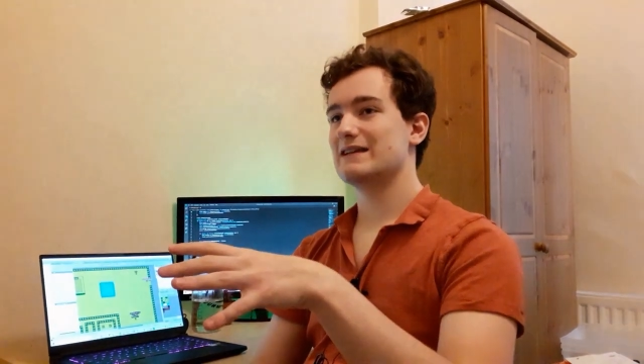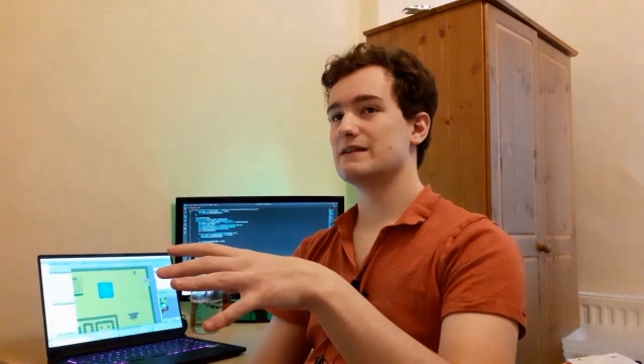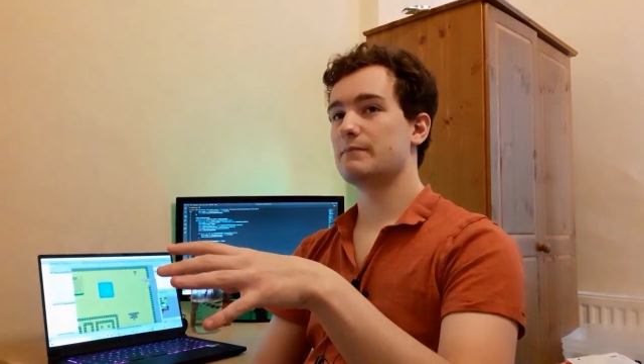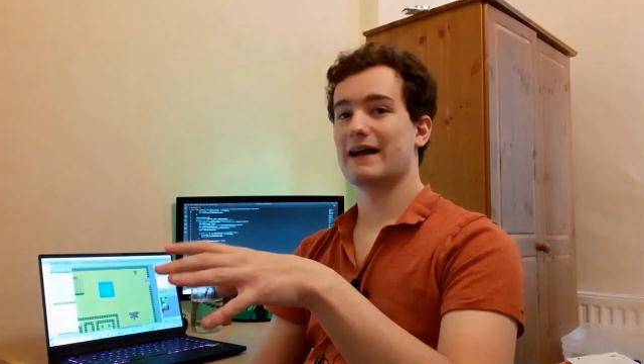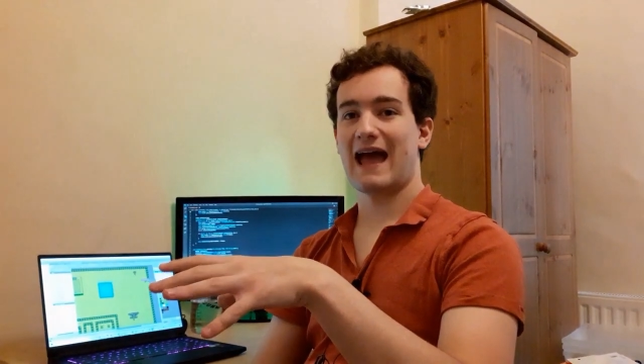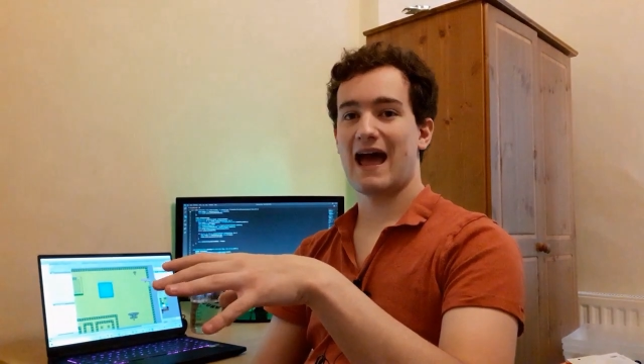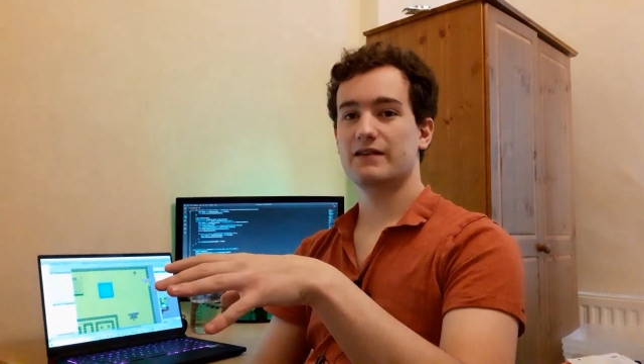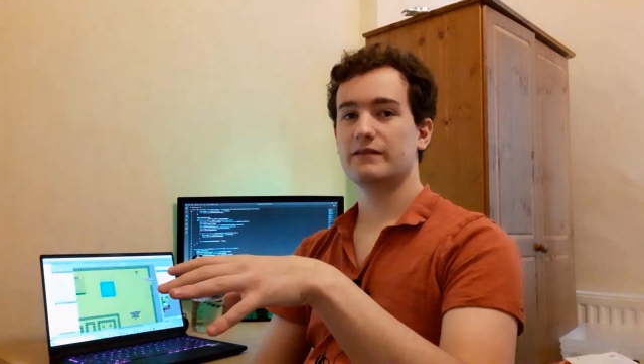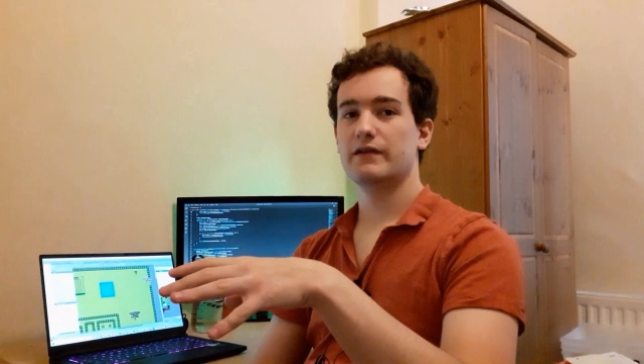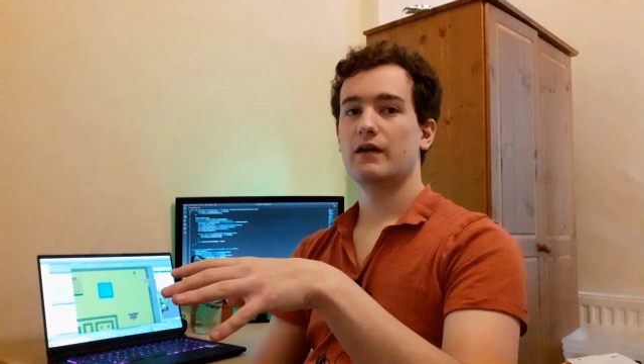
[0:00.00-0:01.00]
data by
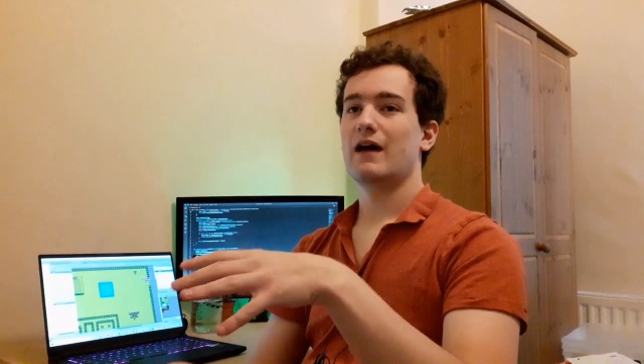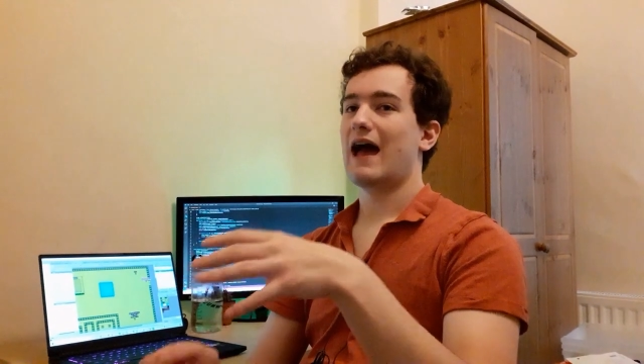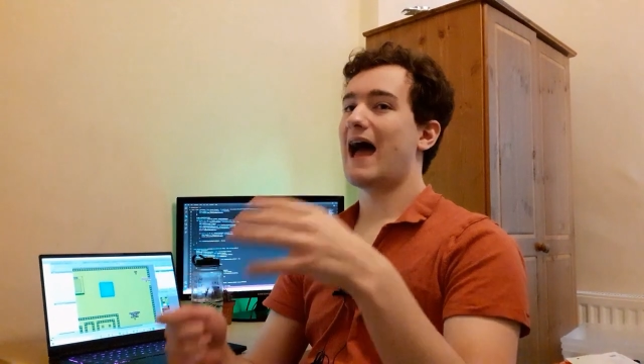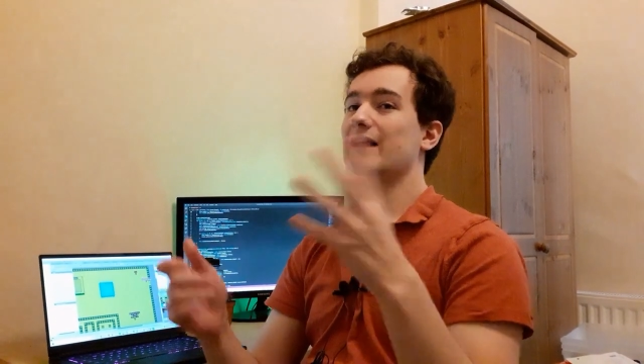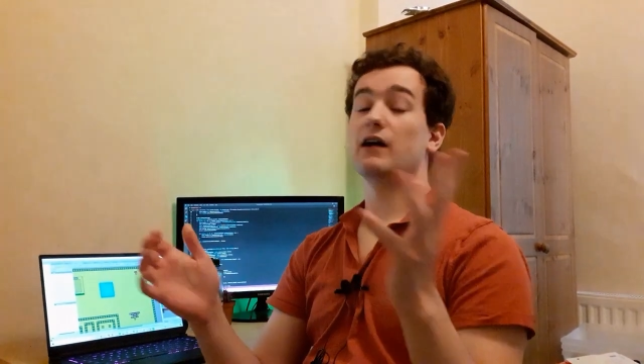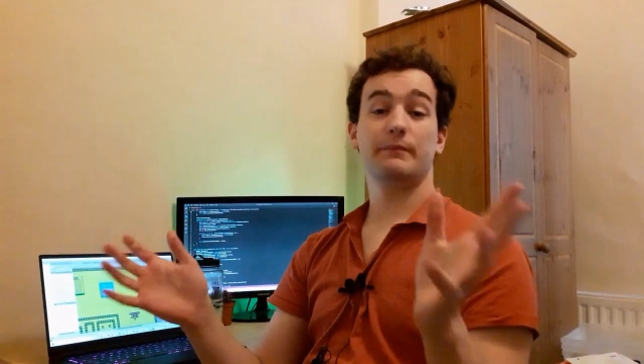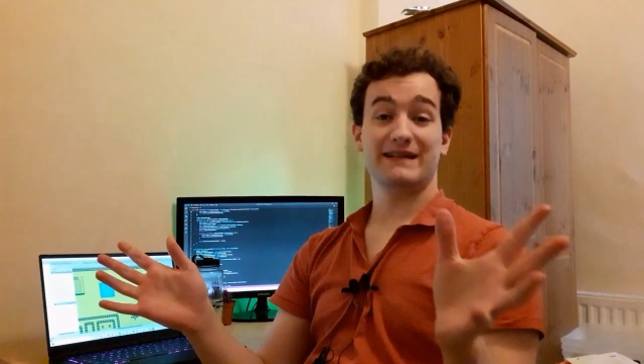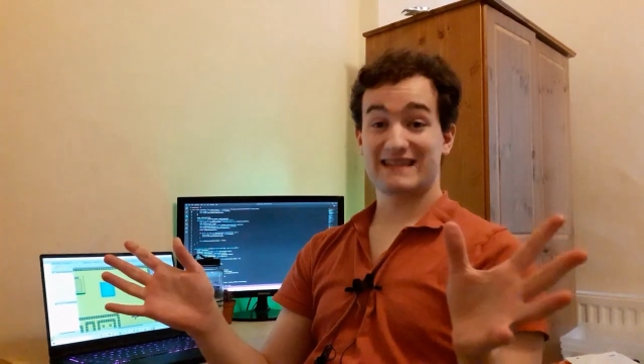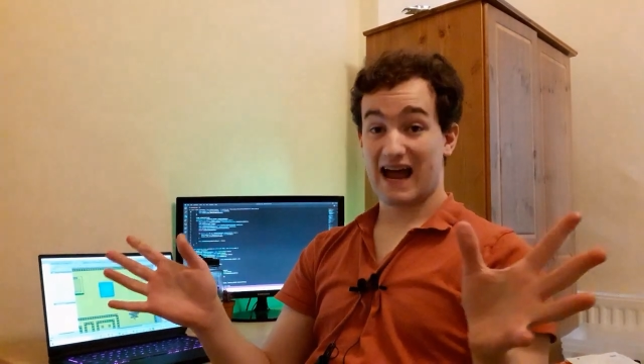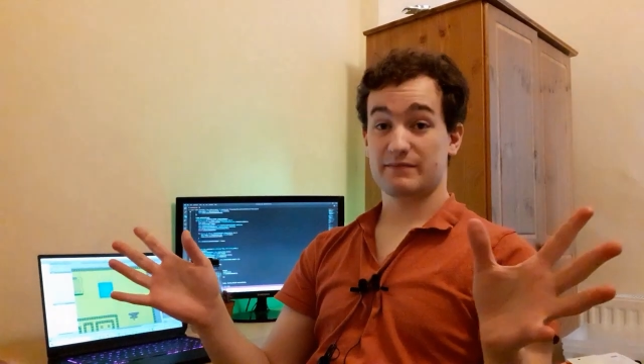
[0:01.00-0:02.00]
hand, and I'll
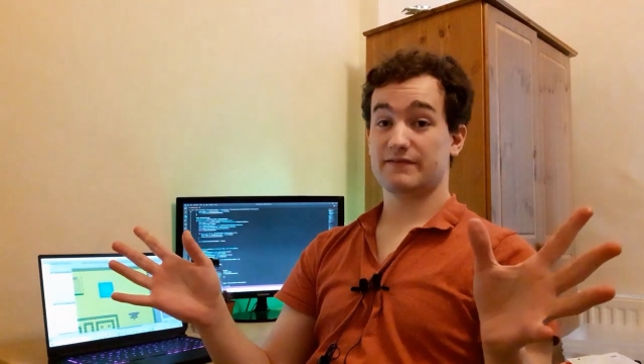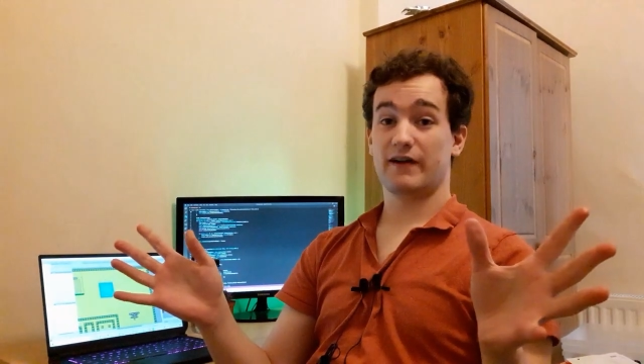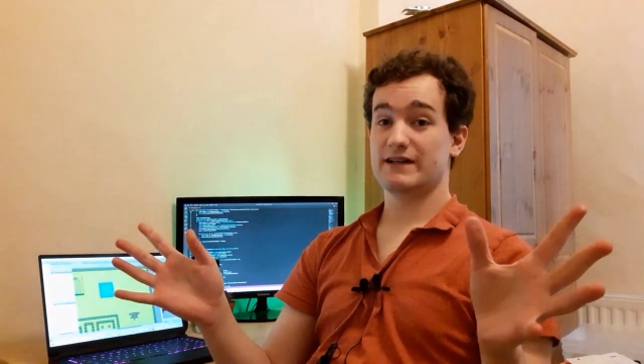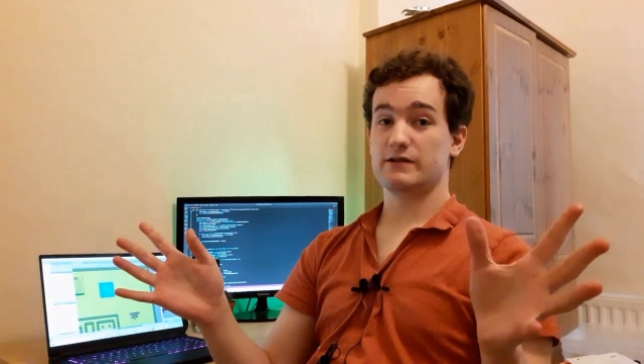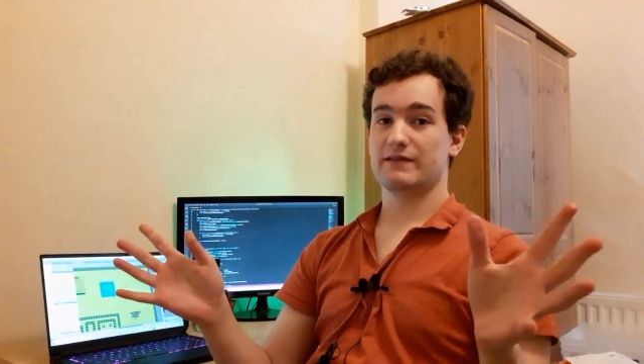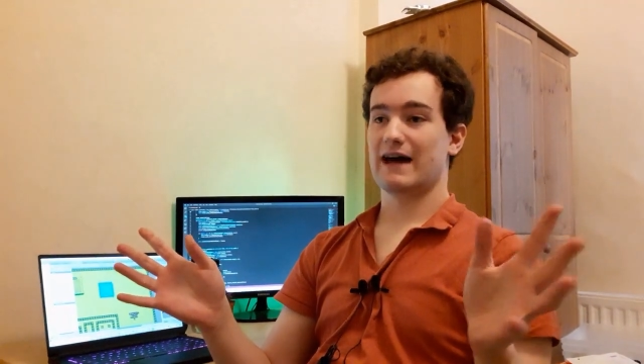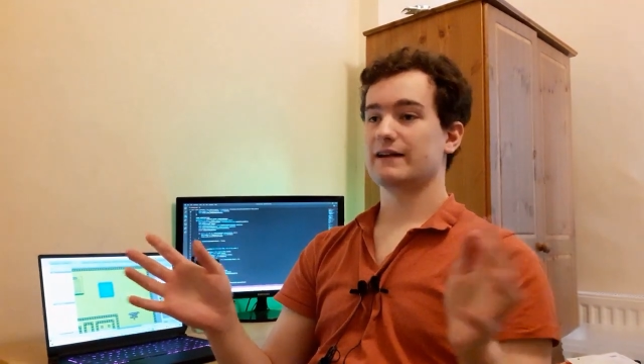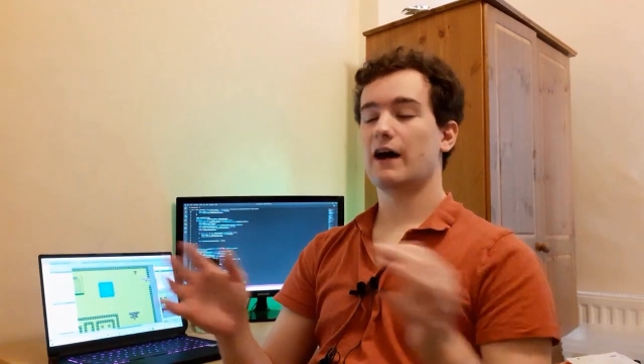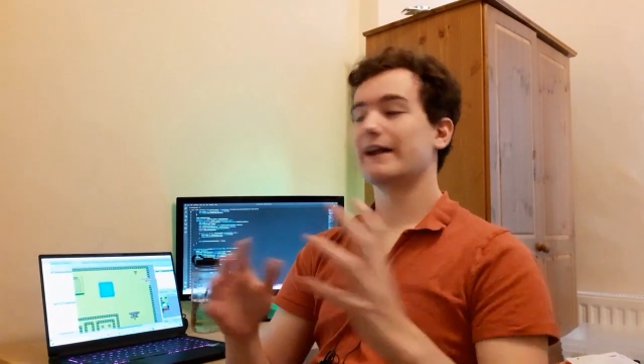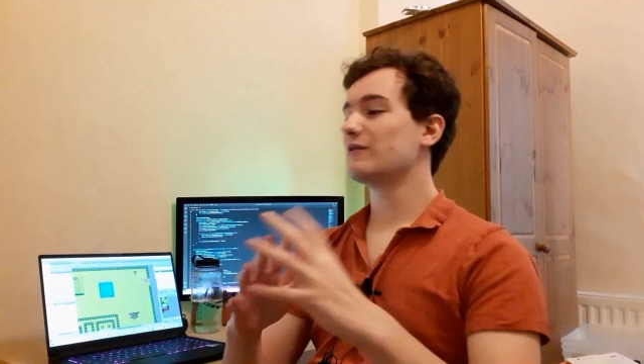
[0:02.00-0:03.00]
be damned if I do that.